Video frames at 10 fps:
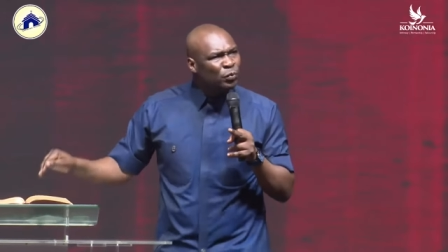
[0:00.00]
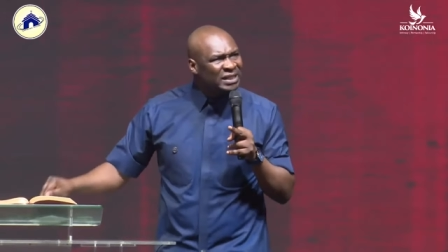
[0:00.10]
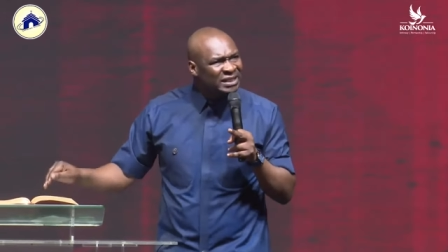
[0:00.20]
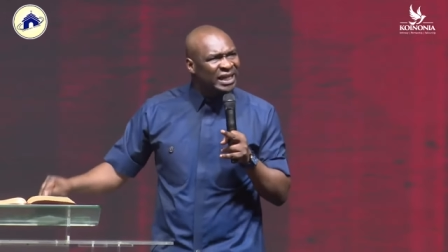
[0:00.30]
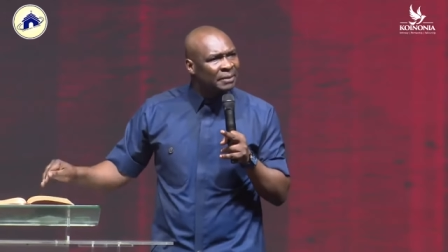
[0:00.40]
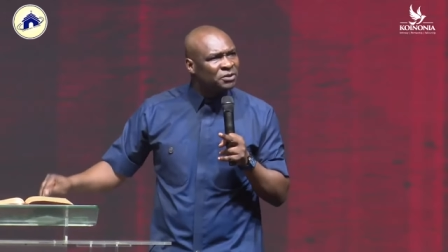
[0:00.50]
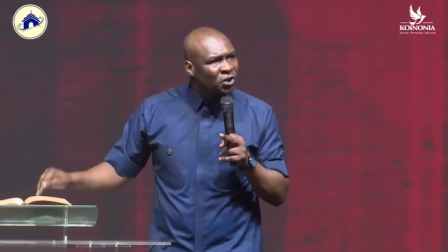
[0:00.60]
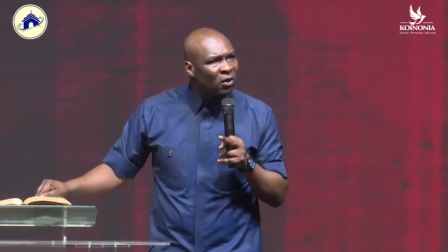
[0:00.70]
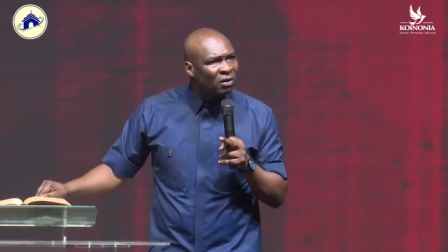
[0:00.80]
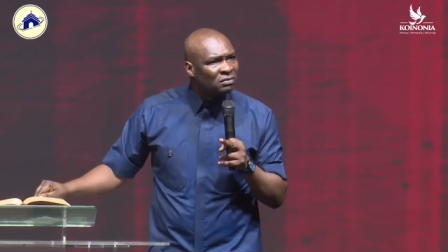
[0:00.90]
with
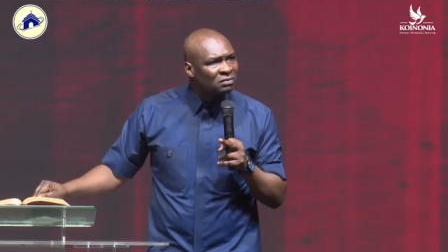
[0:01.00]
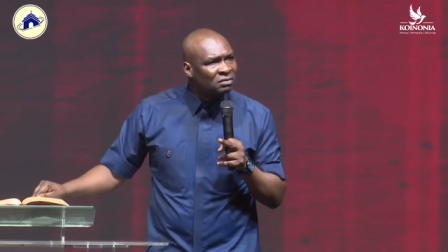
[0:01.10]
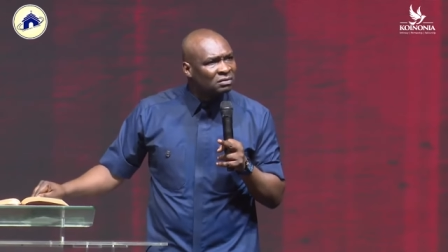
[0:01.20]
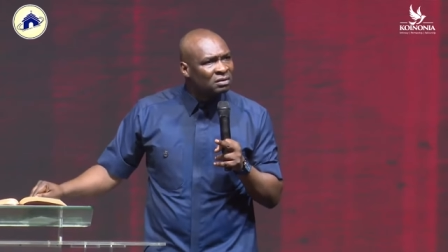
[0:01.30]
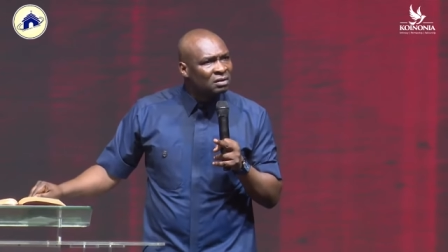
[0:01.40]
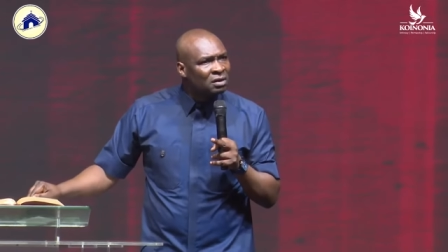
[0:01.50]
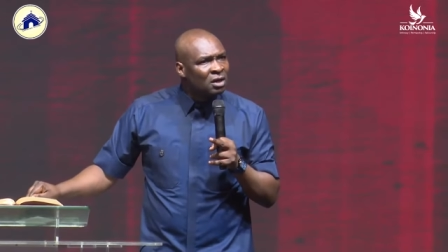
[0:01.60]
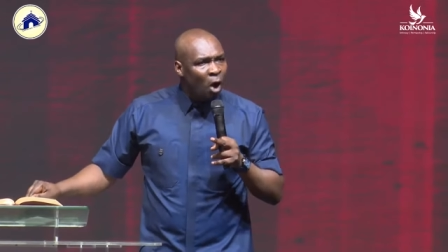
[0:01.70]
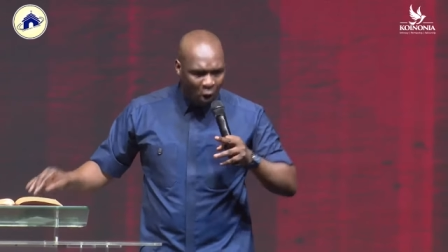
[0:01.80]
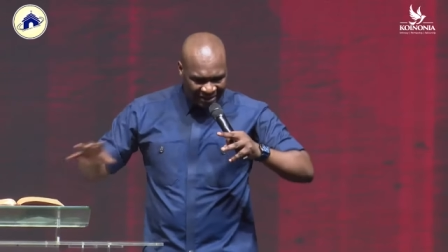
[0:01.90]
scripture
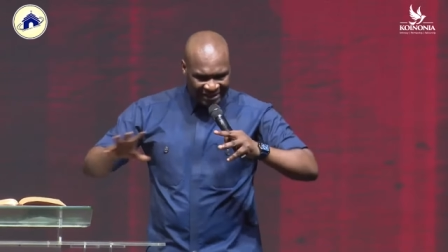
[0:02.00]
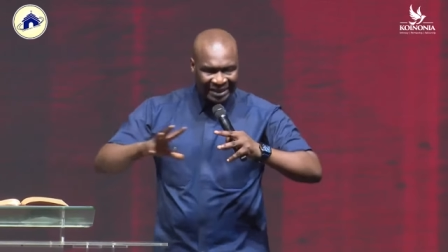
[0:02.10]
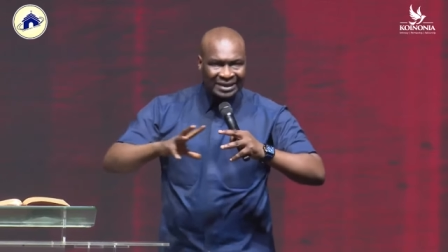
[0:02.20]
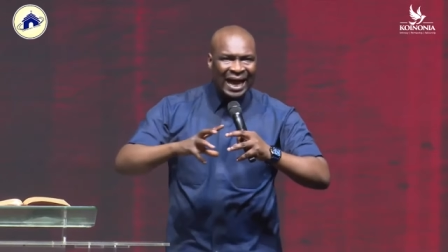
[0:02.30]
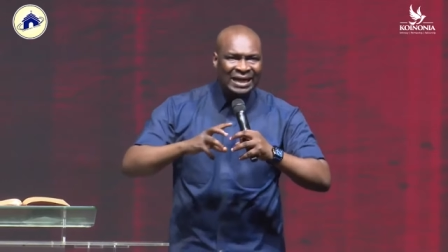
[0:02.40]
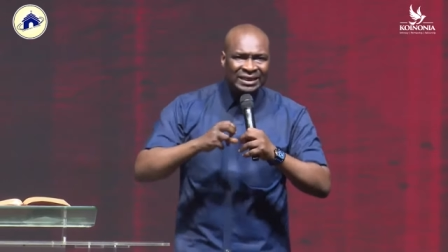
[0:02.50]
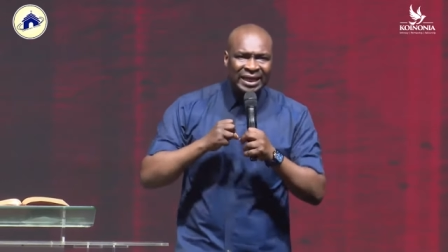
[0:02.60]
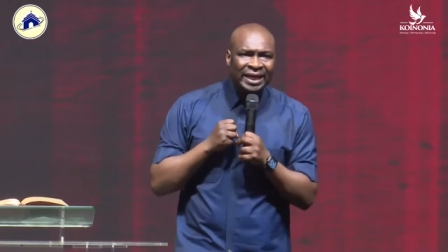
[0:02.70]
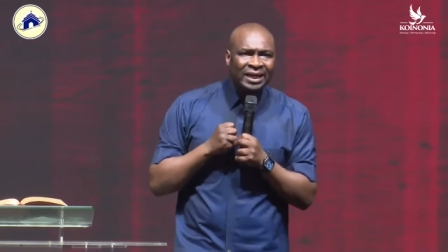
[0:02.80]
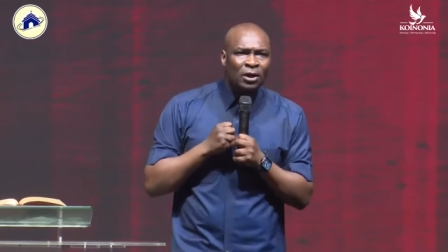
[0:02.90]
until that
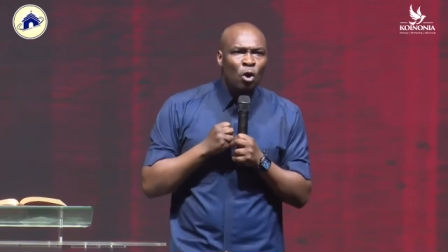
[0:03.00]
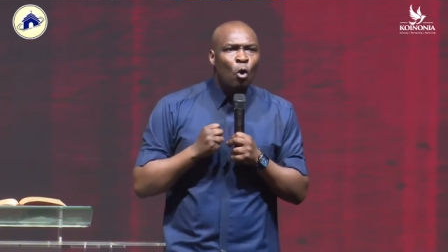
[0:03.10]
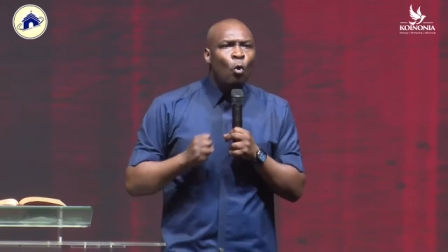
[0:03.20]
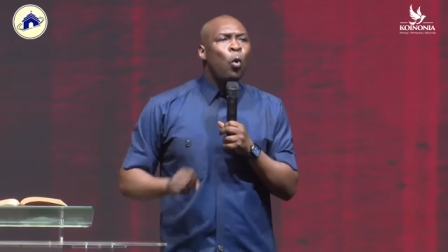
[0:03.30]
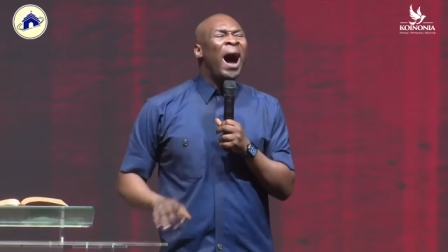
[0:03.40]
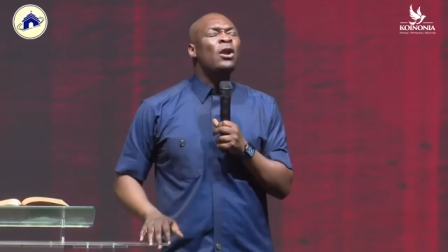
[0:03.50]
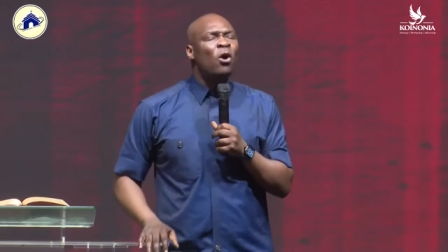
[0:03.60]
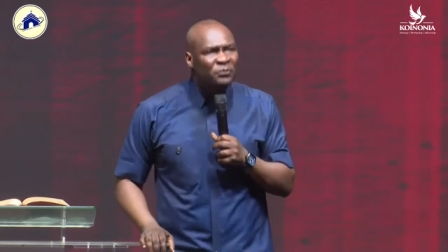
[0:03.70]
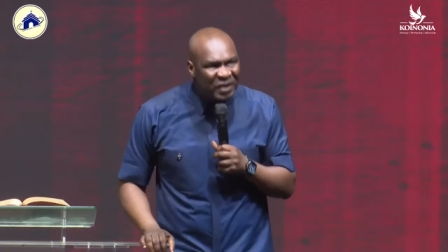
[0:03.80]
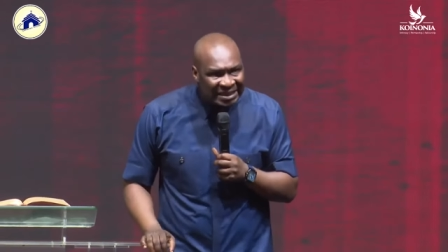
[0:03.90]
thing. One
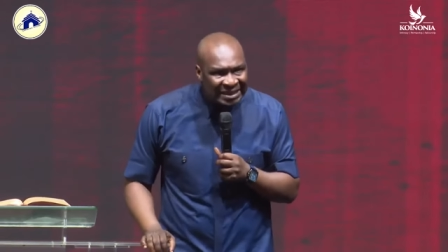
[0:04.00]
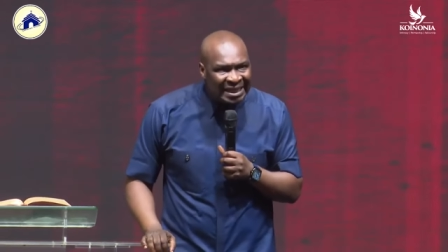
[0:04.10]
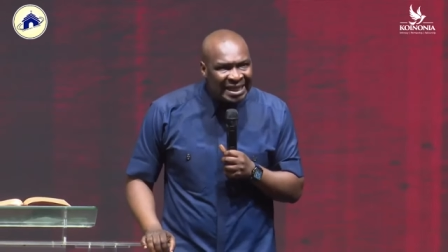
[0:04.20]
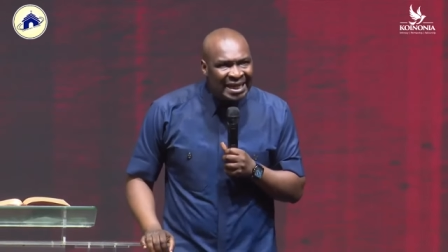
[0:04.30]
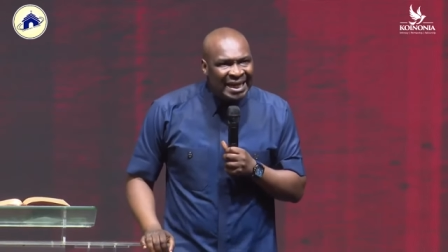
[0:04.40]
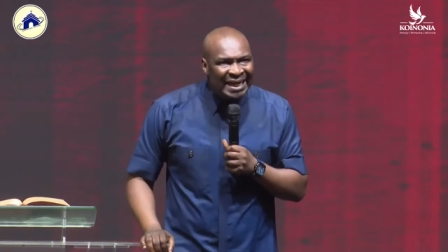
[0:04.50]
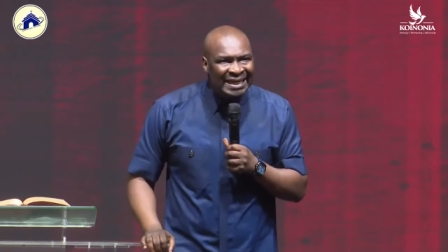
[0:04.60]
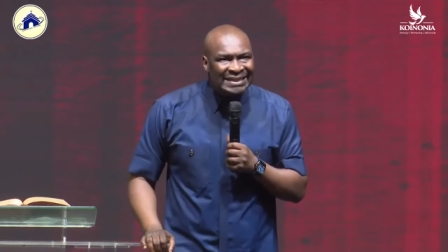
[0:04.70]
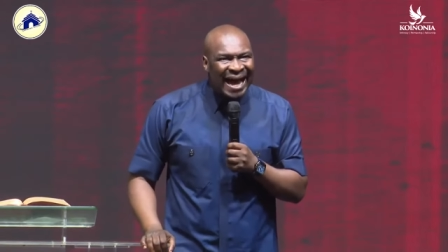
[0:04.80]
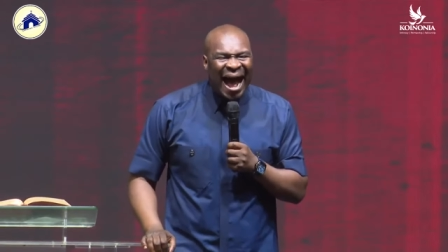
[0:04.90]
of it
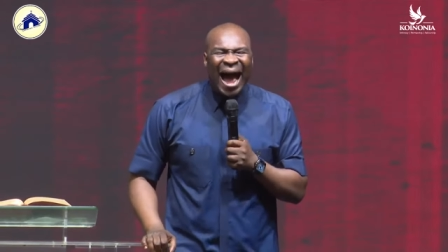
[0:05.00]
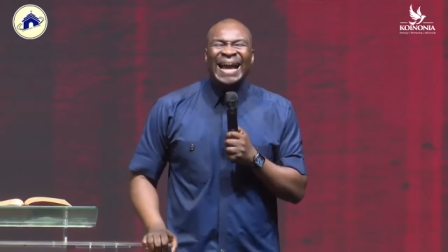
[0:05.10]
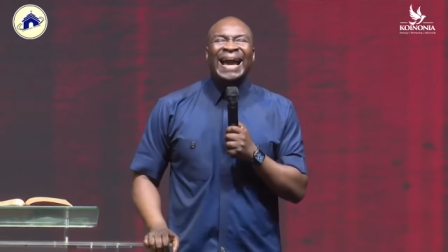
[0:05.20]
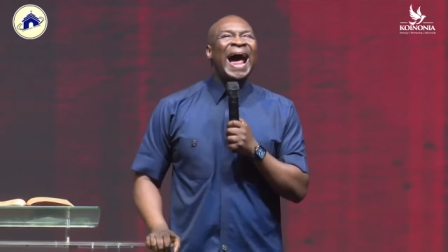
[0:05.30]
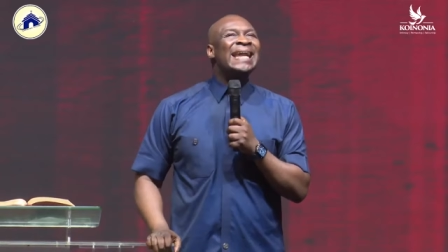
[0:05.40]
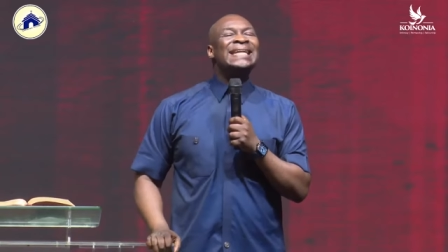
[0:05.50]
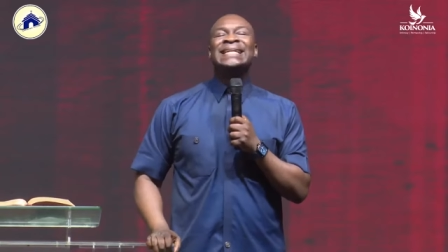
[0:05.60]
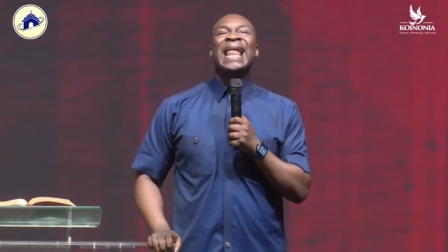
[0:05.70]
is that I can